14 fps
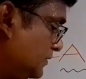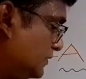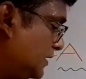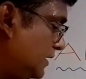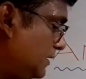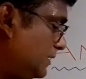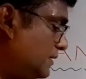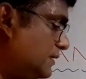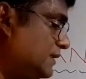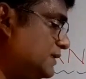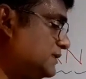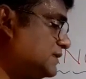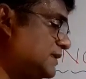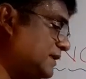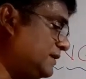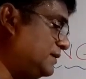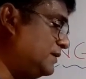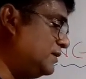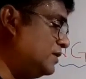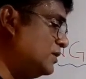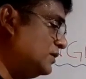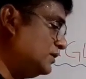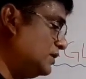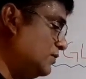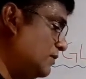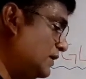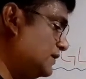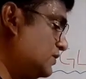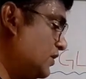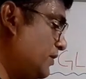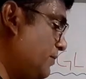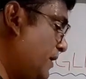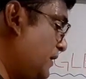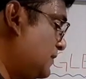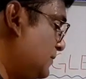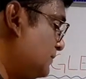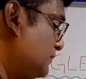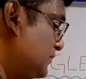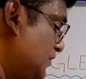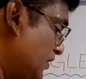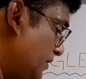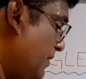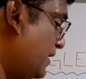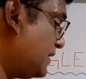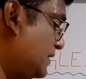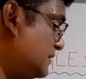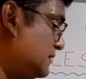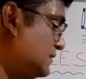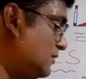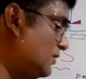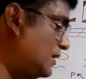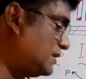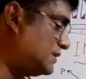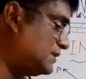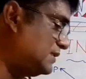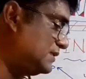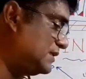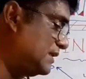Then it is right. Then what is the remark? The remark is the last is